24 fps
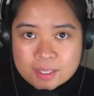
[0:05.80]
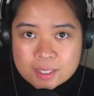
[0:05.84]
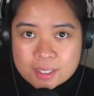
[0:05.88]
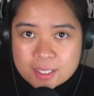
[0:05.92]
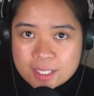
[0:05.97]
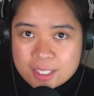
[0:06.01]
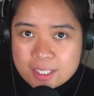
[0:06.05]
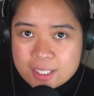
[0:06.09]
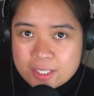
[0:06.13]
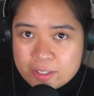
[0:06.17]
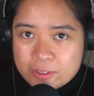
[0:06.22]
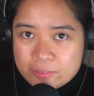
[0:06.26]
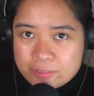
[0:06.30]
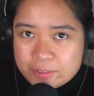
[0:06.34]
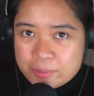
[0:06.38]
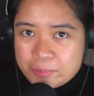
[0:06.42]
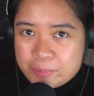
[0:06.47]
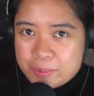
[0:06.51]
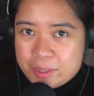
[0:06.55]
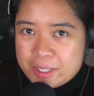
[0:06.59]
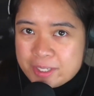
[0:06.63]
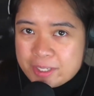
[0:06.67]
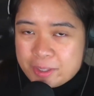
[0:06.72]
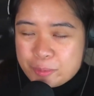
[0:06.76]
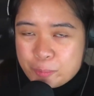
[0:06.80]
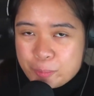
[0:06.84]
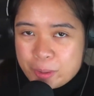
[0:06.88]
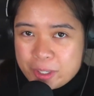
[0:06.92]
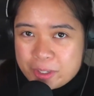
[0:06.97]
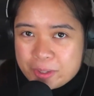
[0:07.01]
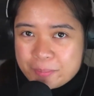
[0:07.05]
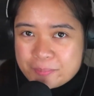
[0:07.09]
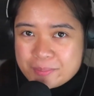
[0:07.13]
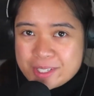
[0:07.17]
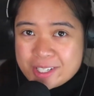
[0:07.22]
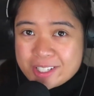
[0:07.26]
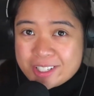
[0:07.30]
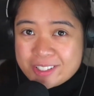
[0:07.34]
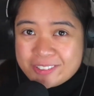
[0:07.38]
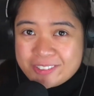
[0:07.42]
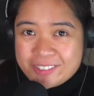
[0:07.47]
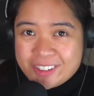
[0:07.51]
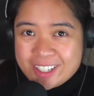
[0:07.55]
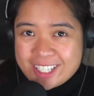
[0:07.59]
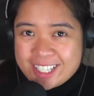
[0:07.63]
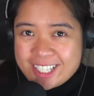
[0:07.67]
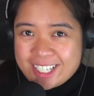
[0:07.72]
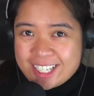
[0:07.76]
Hello, everyone, and welcome to the
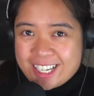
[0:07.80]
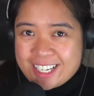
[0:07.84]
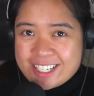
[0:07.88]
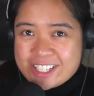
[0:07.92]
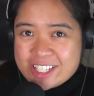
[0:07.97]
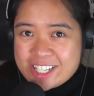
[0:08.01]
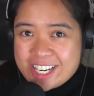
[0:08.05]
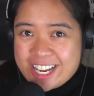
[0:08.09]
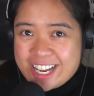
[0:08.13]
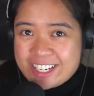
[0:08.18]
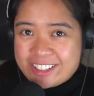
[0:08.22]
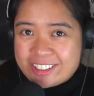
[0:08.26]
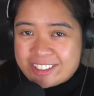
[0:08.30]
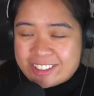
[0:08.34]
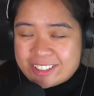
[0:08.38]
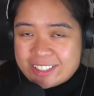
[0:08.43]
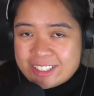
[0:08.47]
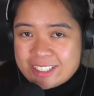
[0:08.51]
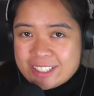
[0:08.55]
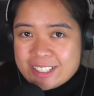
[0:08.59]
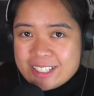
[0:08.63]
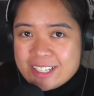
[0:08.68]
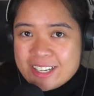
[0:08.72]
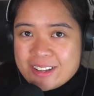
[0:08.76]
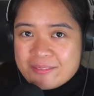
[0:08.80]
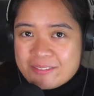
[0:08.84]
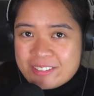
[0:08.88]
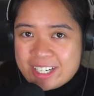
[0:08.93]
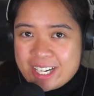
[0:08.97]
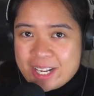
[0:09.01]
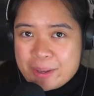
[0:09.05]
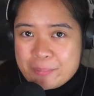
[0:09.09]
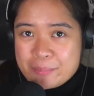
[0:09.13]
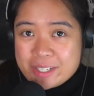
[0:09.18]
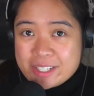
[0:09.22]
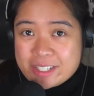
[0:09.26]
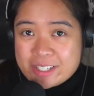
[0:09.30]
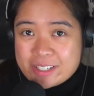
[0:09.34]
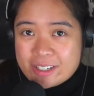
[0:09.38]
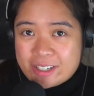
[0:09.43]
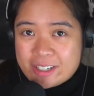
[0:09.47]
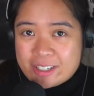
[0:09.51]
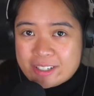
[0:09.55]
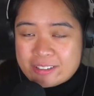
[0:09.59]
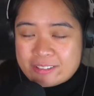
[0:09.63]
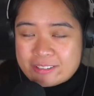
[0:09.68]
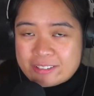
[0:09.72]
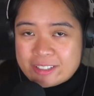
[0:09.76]
OneClass channel. My name is
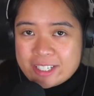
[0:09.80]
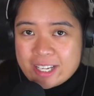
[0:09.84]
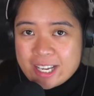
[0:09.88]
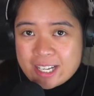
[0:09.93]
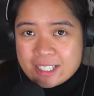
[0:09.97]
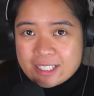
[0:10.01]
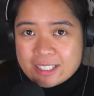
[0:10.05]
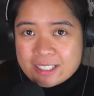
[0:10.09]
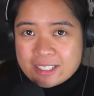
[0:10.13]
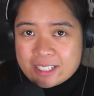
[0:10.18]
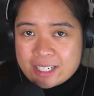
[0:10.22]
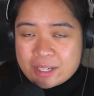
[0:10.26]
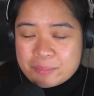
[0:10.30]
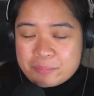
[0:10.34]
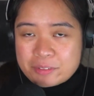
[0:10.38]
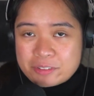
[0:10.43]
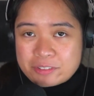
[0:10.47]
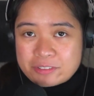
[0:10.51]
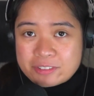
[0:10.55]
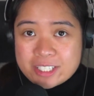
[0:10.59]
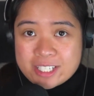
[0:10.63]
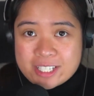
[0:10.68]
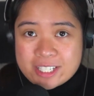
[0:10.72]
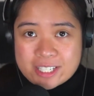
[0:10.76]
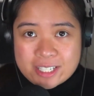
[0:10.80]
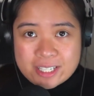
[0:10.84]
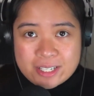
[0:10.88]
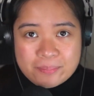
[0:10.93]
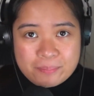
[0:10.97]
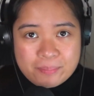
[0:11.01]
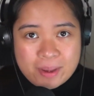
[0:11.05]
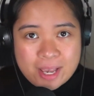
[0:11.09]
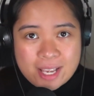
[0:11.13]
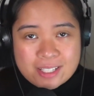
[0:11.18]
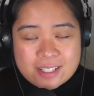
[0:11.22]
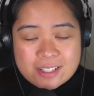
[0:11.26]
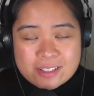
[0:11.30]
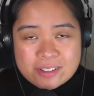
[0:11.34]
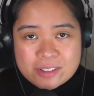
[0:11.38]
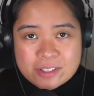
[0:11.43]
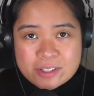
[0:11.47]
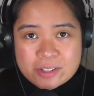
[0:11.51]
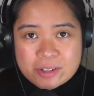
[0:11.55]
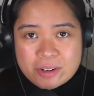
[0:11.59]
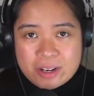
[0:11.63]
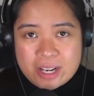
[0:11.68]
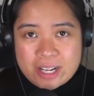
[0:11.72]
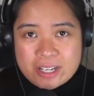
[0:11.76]
Donna Riel, and I'm a recent master's
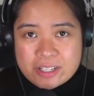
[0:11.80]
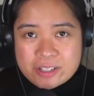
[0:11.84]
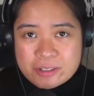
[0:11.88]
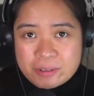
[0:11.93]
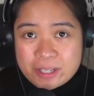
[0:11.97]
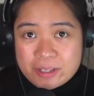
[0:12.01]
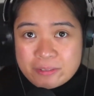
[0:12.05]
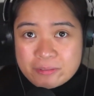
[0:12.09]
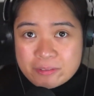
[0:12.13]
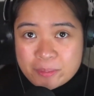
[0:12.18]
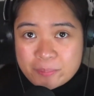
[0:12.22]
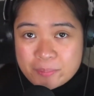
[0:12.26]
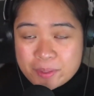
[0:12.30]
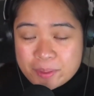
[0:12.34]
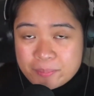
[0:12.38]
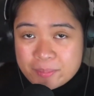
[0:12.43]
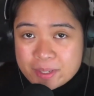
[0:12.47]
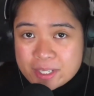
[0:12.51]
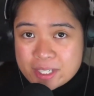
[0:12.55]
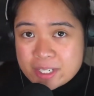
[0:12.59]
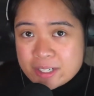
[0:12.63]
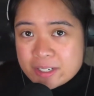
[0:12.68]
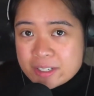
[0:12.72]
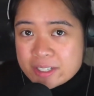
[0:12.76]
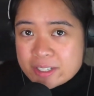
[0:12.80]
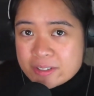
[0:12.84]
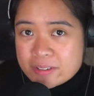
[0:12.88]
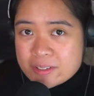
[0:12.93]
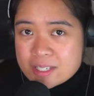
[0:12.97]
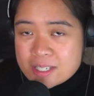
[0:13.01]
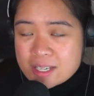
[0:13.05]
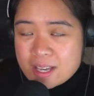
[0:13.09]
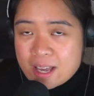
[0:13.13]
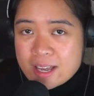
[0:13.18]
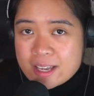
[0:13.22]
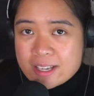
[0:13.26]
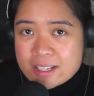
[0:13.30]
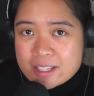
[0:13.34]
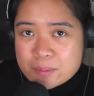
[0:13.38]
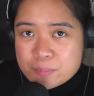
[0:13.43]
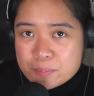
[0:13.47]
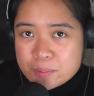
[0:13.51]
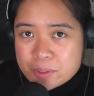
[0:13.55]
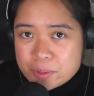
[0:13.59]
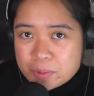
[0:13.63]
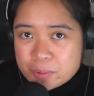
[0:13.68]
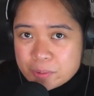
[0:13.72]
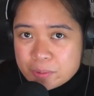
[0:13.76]
graduate from the Materials Science
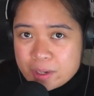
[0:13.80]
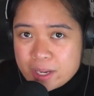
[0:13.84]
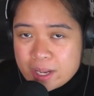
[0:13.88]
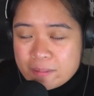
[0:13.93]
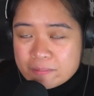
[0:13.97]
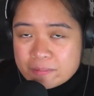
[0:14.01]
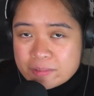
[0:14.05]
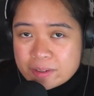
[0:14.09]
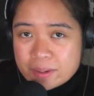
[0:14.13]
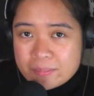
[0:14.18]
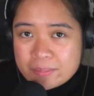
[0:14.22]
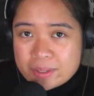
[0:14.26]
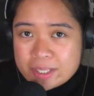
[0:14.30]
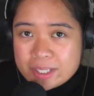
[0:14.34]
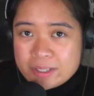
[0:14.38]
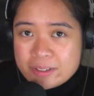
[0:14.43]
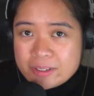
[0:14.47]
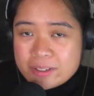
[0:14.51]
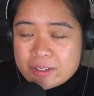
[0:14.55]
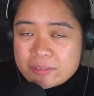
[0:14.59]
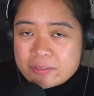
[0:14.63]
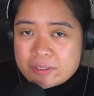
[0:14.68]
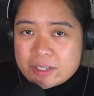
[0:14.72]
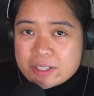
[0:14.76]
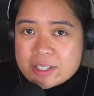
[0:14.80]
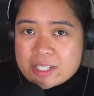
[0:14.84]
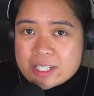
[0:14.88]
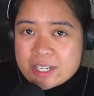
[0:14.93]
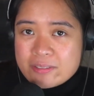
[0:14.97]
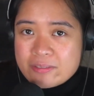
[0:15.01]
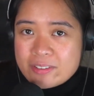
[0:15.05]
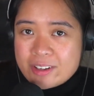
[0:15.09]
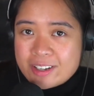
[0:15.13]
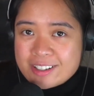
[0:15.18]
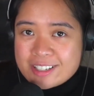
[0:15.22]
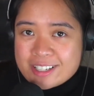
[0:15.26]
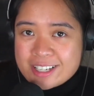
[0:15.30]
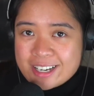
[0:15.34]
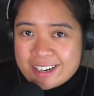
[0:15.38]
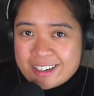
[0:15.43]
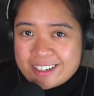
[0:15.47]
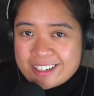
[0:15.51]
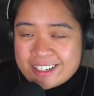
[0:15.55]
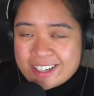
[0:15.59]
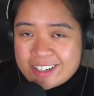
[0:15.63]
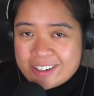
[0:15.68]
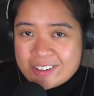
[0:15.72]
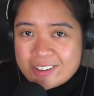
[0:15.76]
program from the University of
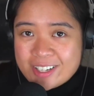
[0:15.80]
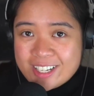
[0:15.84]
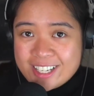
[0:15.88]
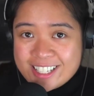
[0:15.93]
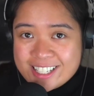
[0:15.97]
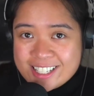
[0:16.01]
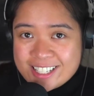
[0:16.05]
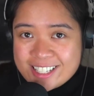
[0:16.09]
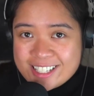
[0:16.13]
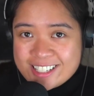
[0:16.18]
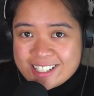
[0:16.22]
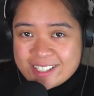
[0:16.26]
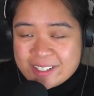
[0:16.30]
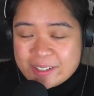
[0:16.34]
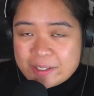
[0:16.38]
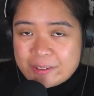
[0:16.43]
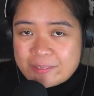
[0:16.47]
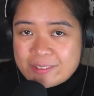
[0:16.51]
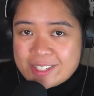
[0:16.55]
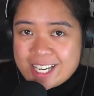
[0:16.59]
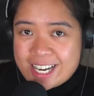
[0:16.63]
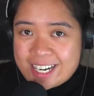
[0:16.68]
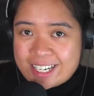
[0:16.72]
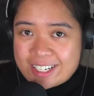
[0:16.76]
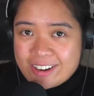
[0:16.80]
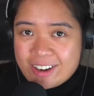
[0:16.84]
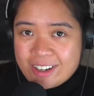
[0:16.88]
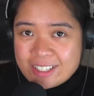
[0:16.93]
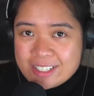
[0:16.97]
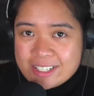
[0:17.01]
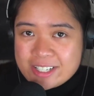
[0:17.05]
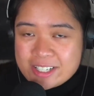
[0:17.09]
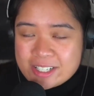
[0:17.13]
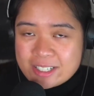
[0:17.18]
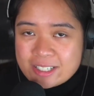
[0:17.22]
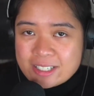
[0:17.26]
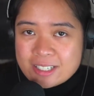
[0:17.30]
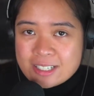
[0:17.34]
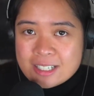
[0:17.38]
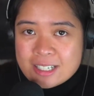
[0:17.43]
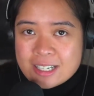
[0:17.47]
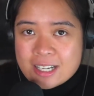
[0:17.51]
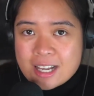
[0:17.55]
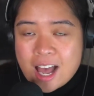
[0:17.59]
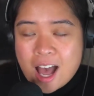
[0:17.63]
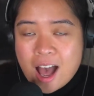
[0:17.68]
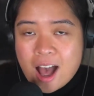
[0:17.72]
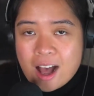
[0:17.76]
Ontario Institute of Technology,
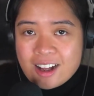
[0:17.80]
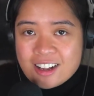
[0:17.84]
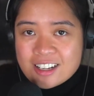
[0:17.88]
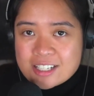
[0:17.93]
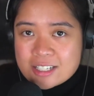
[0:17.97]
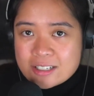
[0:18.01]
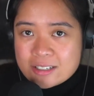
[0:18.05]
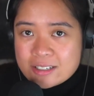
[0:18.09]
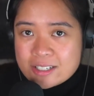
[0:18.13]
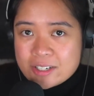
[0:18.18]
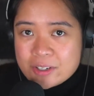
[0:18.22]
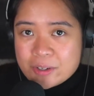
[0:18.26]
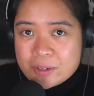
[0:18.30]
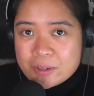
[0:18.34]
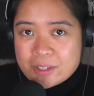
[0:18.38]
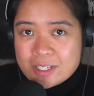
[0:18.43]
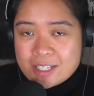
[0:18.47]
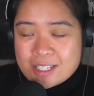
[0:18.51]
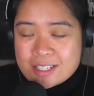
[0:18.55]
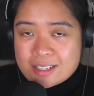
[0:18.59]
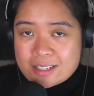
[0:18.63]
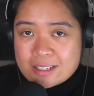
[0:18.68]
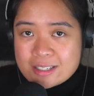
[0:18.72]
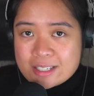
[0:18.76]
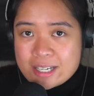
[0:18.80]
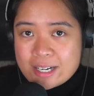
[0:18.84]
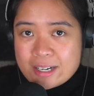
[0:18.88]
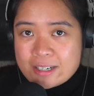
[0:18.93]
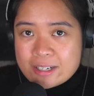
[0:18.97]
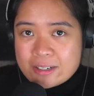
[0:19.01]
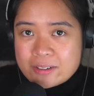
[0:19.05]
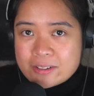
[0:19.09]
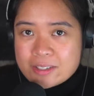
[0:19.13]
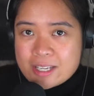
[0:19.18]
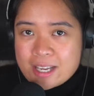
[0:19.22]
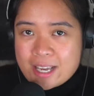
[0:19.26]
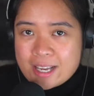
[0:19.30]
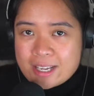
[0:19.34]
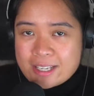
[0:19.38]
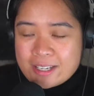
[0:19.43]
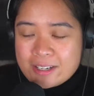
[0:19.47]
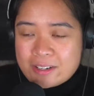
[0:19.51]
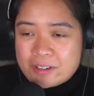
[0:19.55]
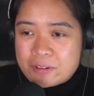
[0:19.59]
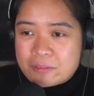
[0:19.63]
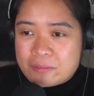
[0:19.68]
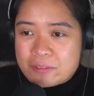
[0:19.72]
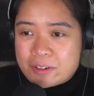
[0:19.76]
also known as Ontario Tech
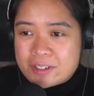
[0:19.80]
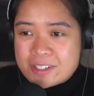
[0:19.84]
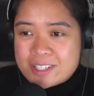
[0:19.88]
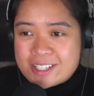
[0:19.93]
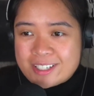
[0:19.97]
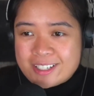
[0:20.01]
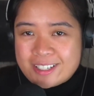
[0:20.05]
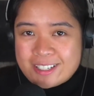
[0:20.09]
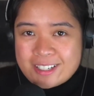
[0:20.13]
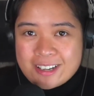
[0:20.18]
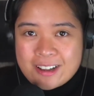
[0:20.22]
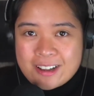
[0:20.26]
University.